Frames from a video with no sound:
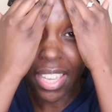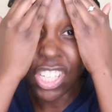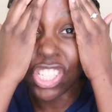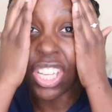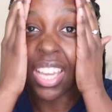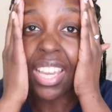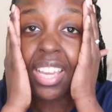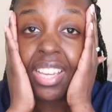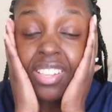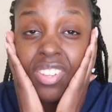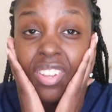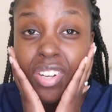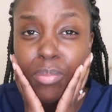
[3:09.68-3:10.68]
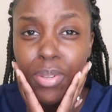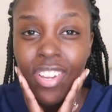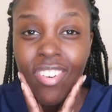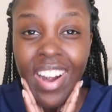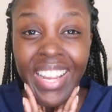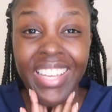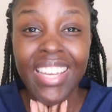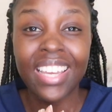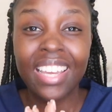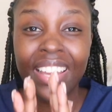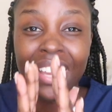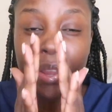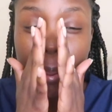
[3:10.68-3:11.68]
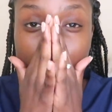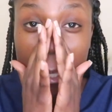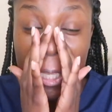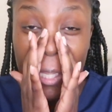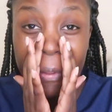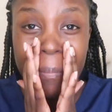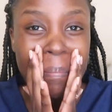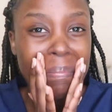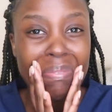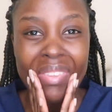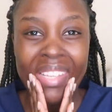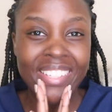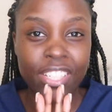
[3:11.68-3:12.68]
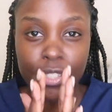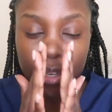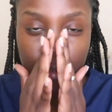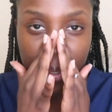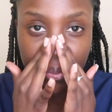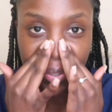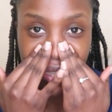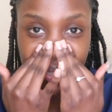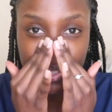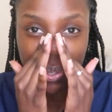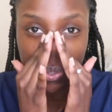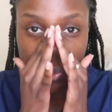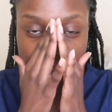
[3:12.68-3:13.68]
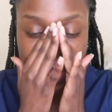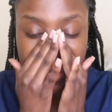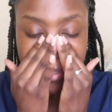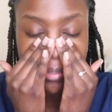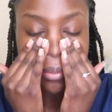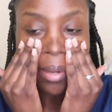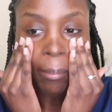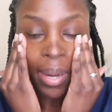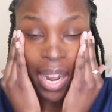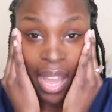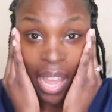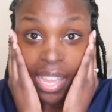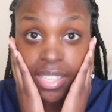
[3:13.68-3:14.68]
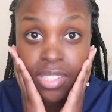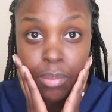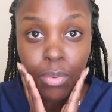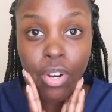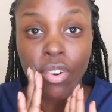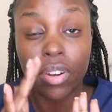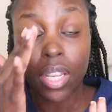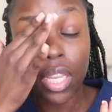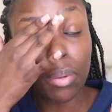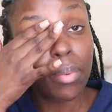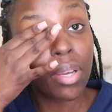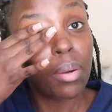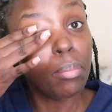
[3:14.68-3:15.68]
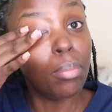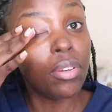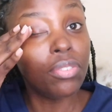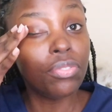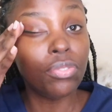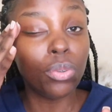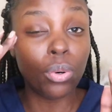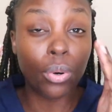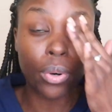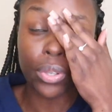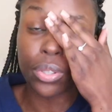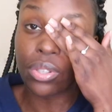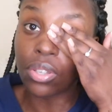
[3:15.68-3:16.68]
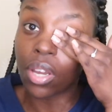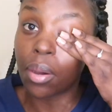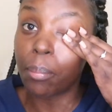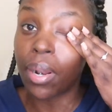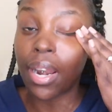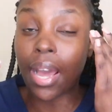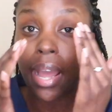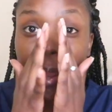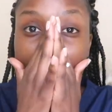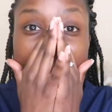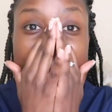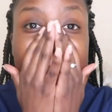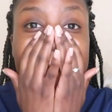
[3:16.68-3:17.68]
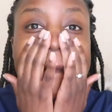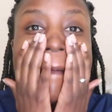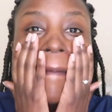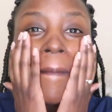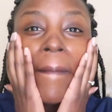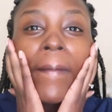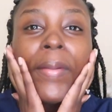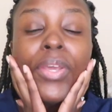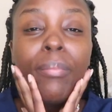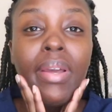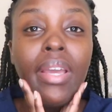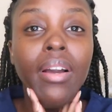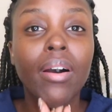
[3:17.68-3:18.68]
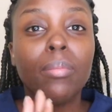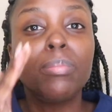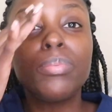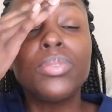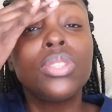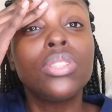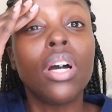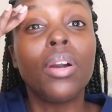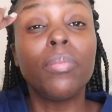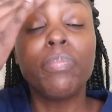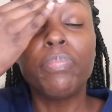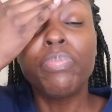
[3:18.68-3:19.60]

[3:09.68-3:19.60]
itching, it's gonna be cracking. It's just gonna be annoying. So always apply some cream before you apply your makeup. So